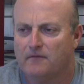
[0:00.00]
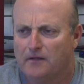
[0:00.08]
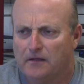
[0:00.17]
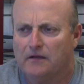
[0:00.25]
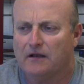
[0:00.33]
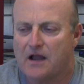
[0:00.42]

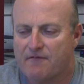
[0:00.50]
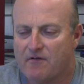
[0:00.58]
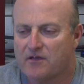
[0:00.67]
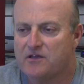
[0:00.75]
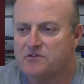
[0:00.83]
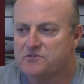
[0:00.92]
A lot of
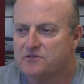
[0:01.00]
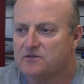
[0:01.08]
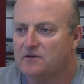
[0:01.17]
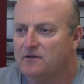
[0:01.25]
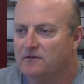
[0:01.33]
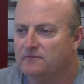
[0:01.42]
our kids
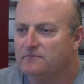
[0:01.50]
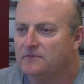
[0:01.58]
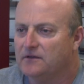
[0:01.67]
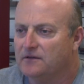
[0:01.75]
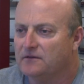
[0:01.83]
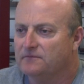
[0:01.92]

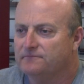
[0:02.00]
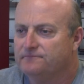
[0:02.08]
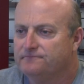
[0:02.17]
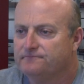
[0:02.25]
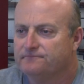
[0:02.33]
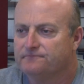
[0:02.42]

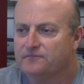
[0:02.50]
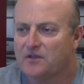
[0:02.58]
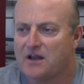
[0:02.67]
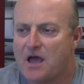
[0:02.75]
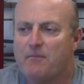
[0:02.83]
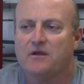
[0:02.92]

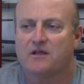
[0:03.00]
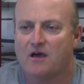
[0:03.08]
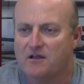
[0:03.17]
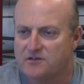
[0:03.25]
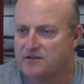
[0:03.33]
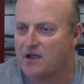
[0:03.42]
that I'm in
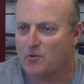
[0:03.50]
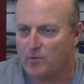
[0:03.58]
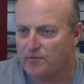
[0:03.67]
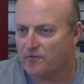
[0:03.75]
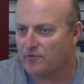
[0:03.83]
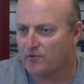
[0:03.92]
contact
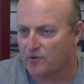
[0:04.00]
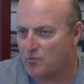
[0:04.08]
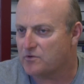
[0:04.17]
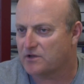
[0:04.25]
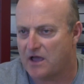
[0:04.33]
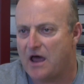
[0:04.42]
with are
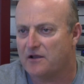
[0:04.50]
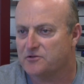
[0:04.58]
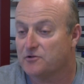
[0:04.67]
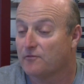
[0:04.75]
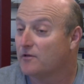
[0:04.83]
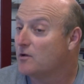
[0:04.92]
going to
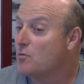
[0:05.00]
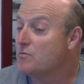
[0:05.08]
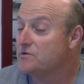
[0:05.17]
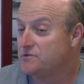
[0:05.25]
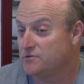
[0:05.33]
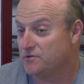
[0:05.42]
college, or they're
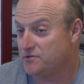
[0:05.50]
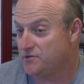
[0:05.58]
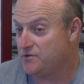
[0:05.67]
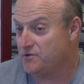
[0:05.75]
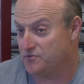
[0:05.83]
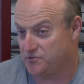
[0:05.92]
going to a
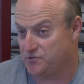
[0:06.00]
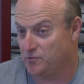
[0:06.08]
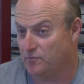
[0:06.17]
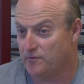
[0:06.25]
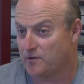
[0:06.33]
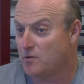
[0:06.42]
2-year
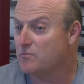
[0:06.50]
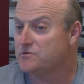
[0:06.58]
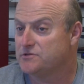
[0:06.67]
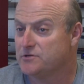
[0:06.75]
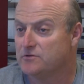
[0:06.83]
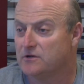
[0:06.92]
school, or they're
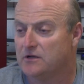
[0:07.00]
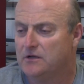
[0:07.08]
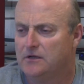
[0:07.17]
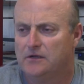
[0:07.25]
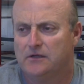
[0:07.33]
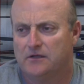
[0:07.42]
going to
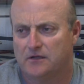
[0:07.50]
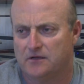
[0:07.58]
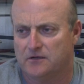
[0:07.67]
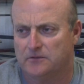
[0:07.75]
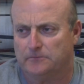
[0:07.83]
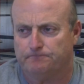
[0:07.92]

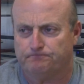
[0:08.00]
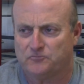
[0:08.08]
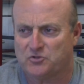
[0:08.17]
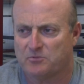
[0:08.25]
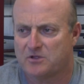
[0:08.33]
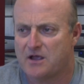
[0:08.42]

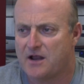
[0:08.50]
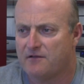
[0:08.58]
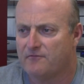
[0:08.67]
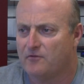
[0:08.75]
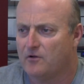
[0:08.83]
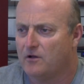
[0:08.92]
some kind
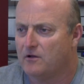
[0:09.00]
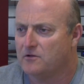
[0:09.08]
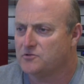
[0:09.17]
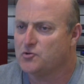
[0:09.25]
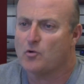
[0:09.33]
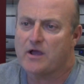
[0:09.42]
of
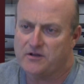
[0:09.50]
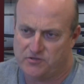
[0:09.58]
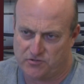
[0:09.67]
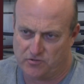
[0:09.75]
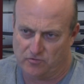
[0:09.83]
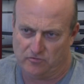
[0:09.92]
a trade
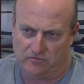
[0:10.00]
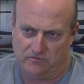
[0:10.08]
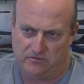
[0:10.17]
school.